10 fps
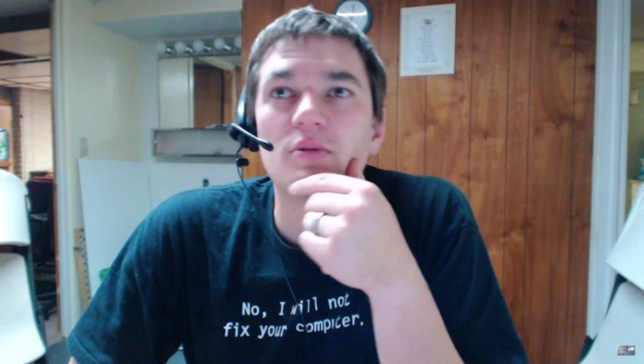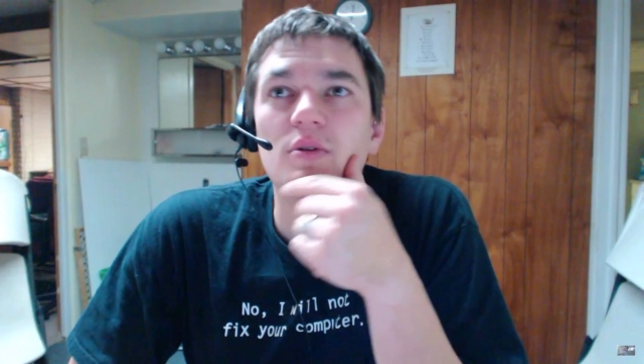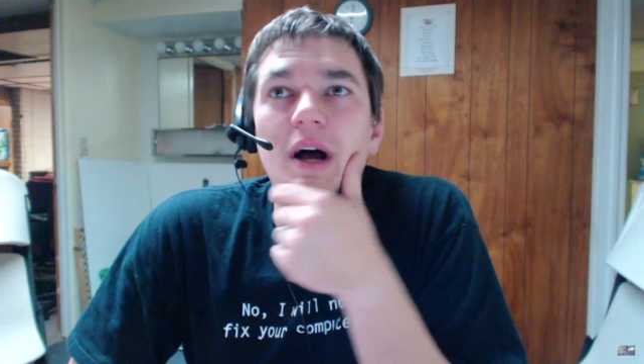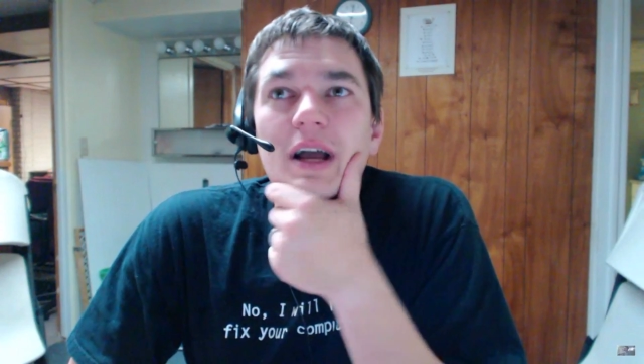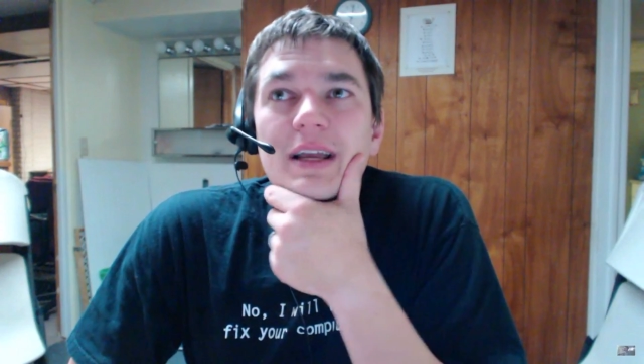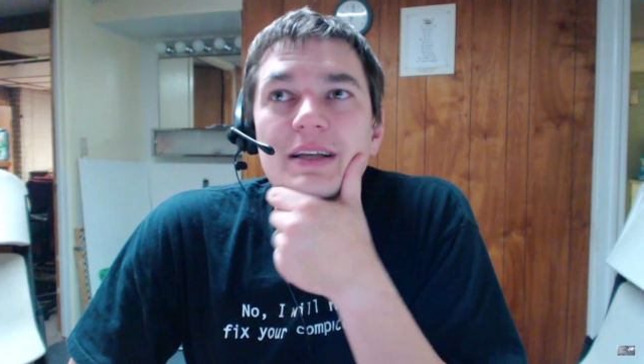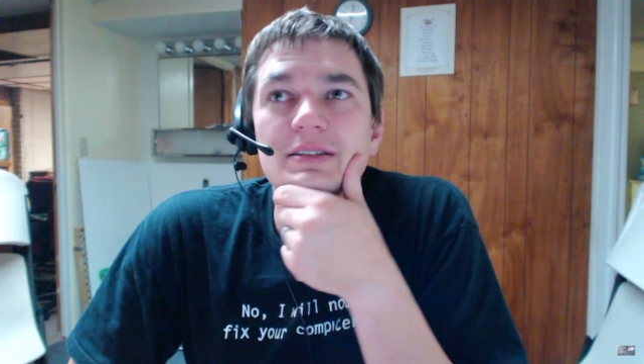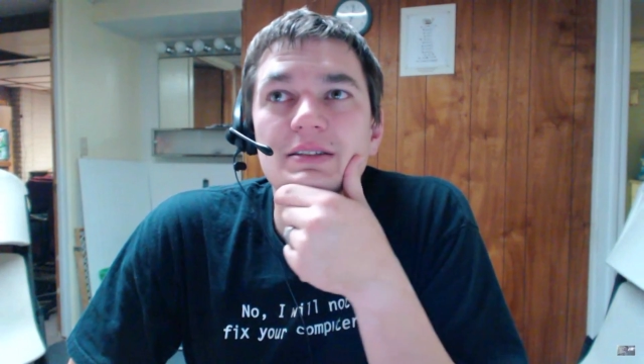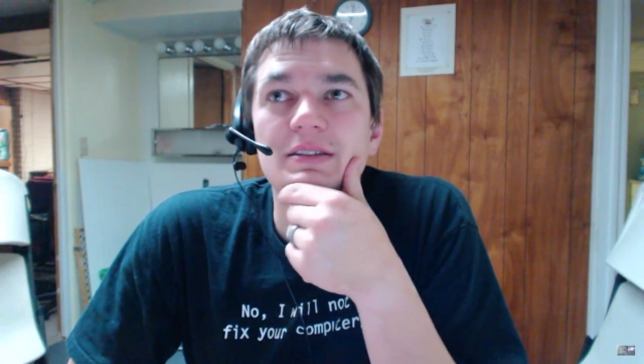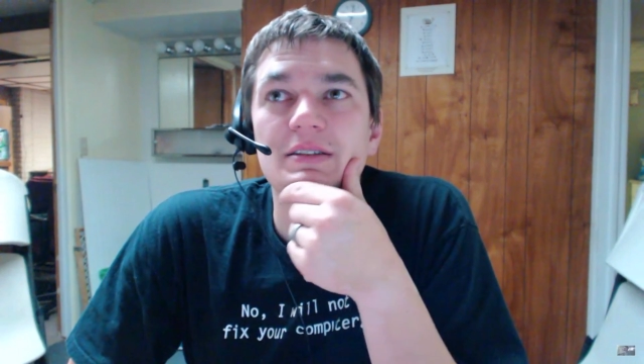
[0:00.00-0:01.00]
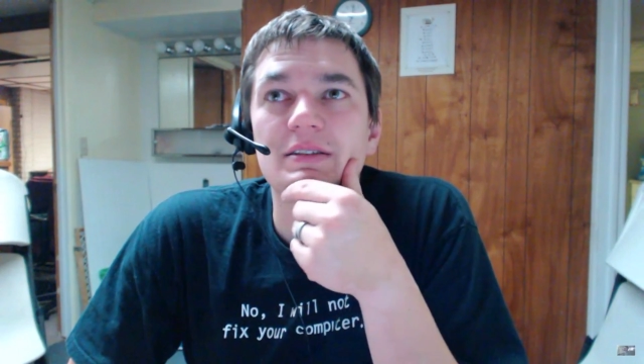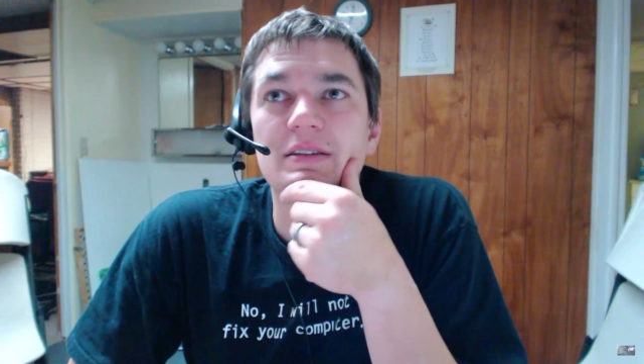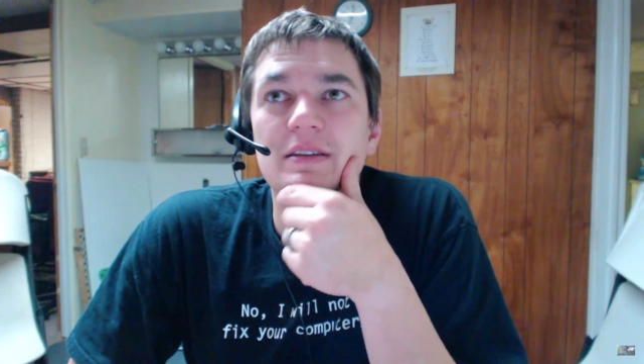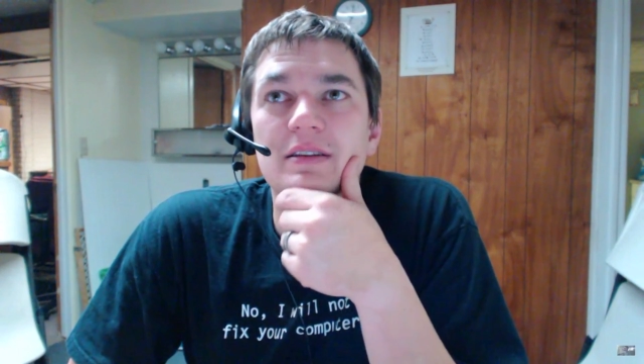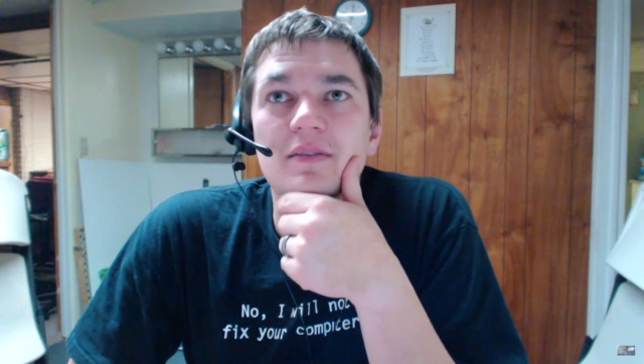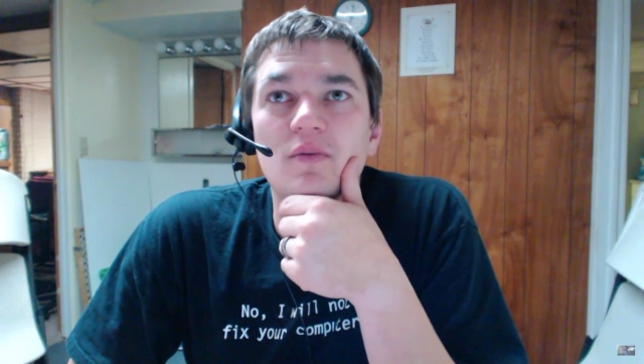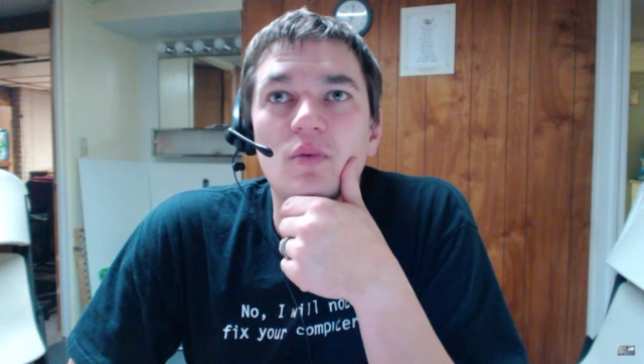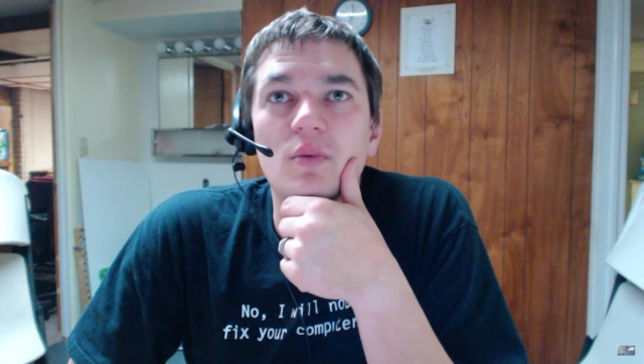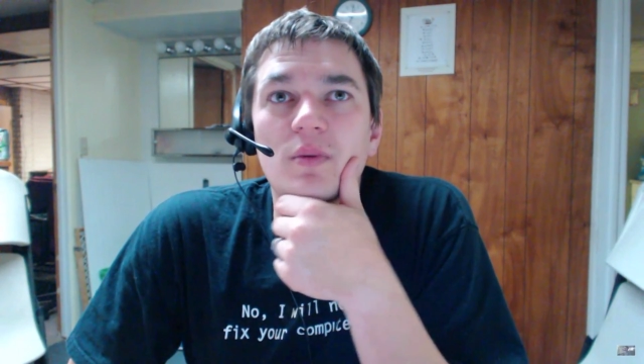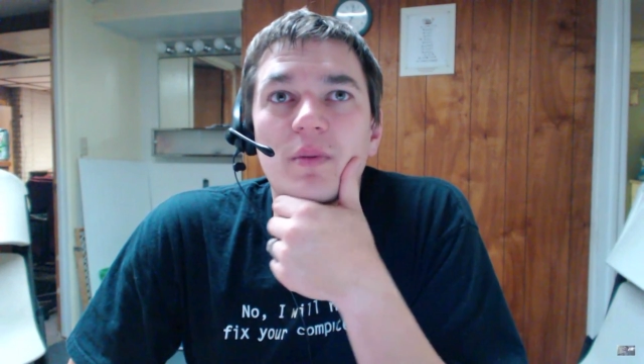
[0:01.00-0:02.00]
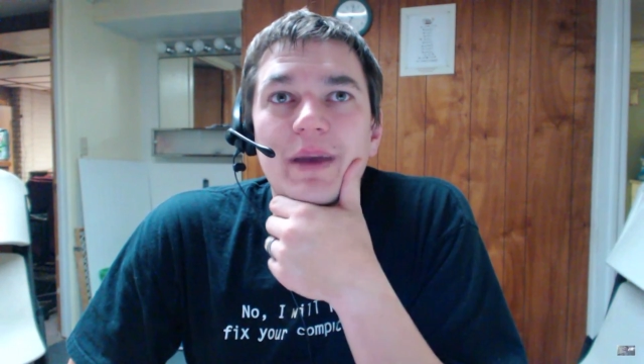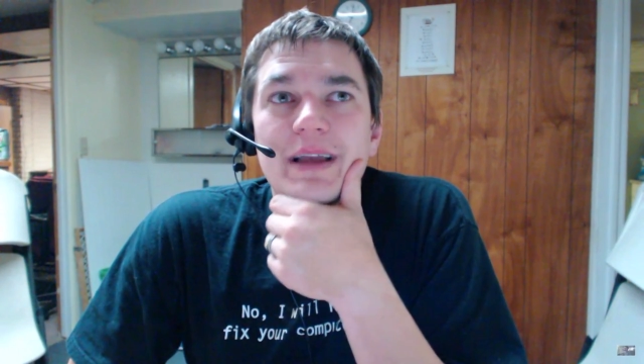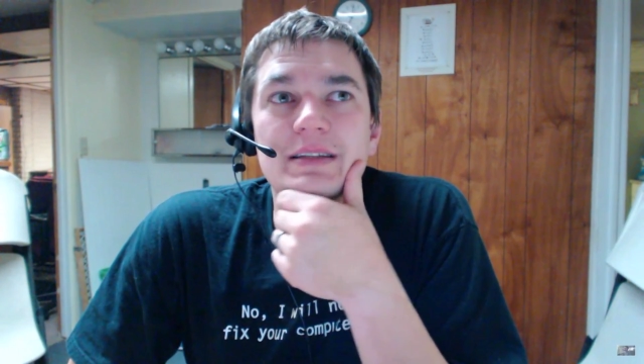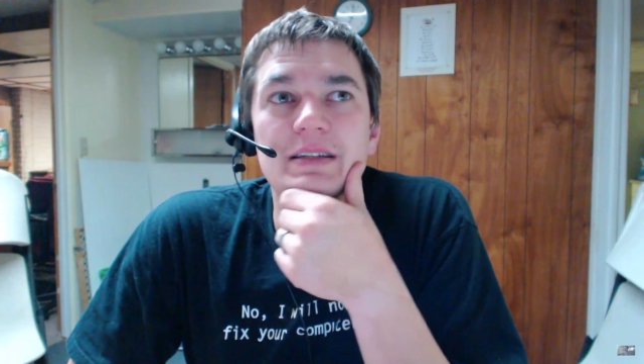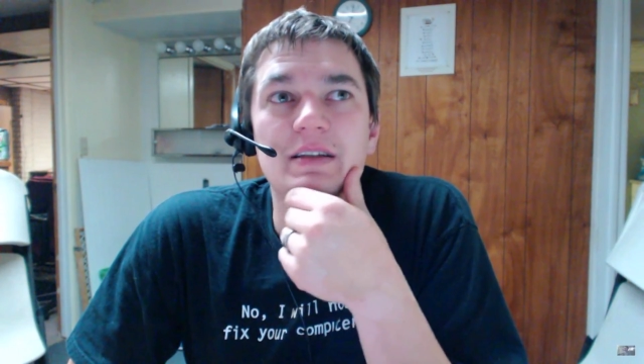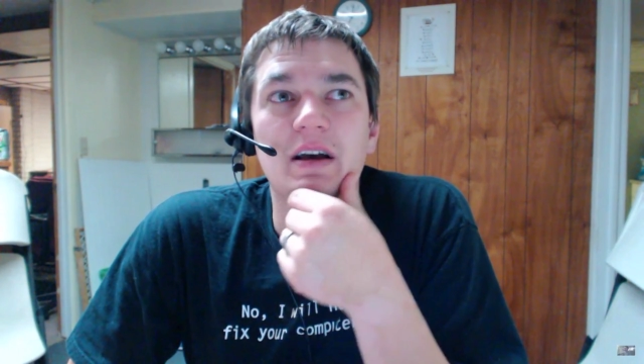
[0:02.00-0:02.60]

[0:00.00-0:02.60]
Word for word: I guess the basis